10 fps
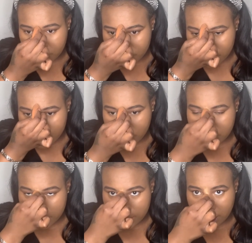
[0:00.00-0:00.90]
Just
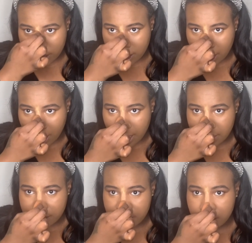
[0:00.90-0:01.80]
gonna set that,
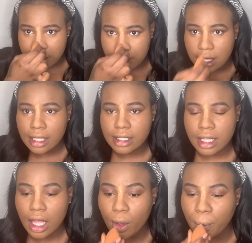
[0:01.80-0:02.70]
and that's
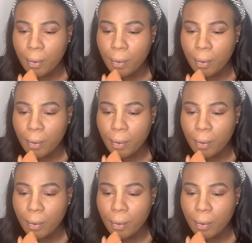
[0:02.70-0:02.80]
it.